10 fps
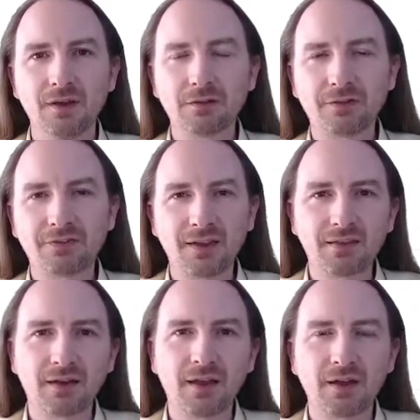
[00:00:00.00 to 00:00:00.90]
Here's a site
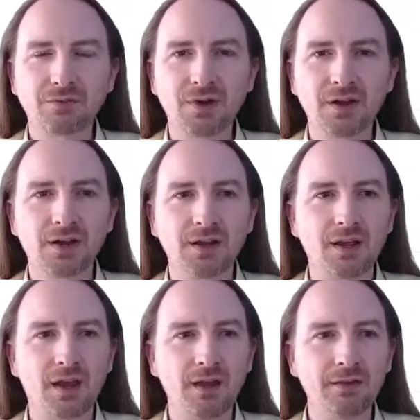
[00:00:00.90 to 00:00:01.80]
that I have running in
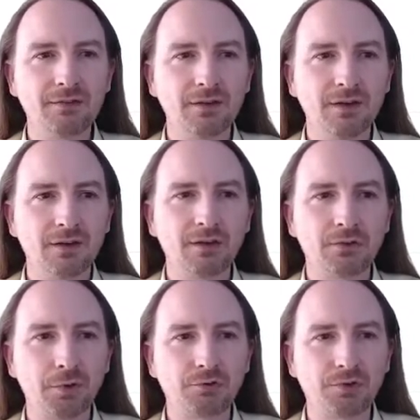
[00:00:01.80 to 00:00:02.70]
AKS.
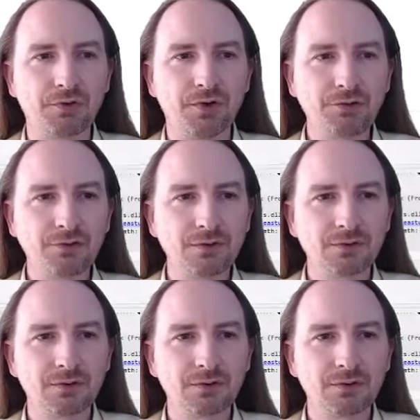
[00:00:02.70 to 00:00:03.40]
Let's push refresh.